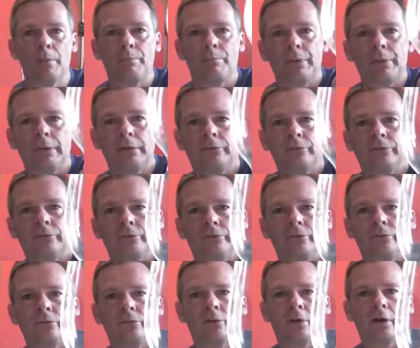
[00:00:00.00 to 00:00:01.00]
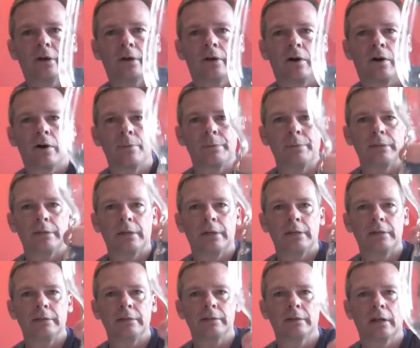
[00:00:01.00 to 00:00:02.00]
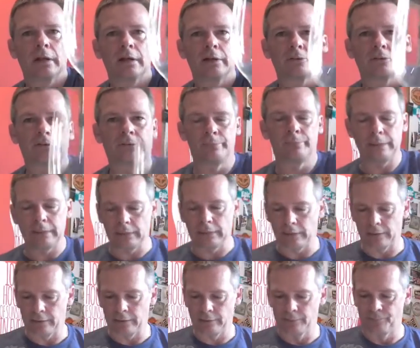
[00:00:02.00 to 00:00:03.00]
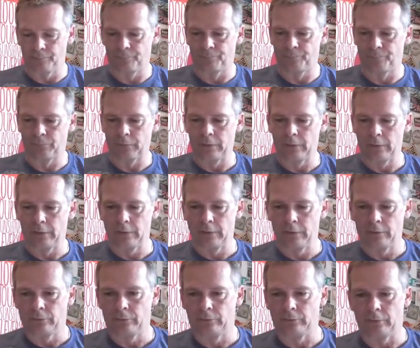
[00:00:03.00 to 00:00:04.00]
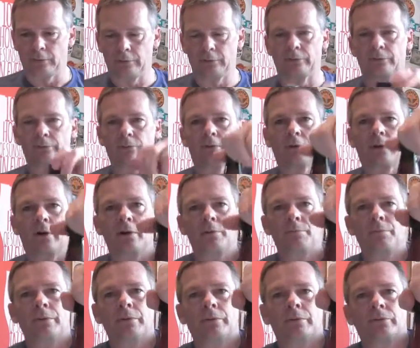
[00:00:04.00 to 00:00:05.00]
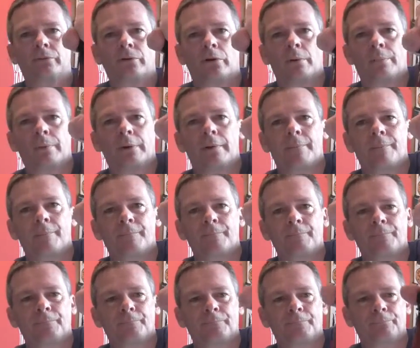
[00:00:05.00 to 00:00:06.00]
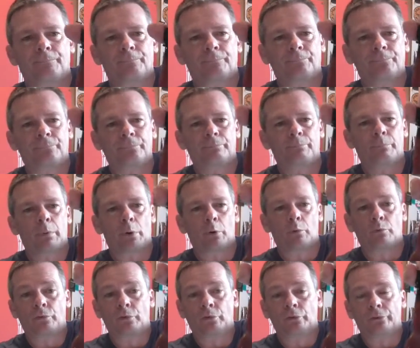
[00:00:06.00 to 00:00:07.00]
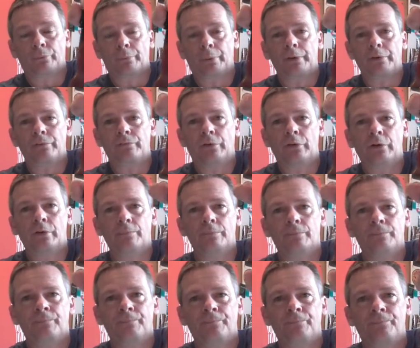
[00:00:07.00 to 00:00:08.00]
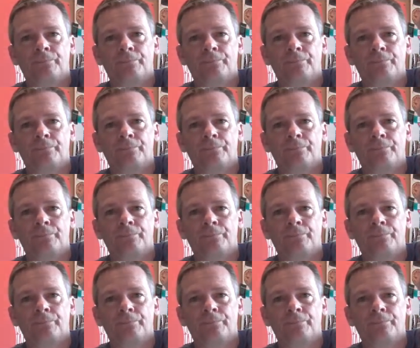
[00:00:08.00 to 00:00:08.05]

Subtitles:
best IPA glass, Bigelow. So let's open the top up. Bottle feels pretty firm.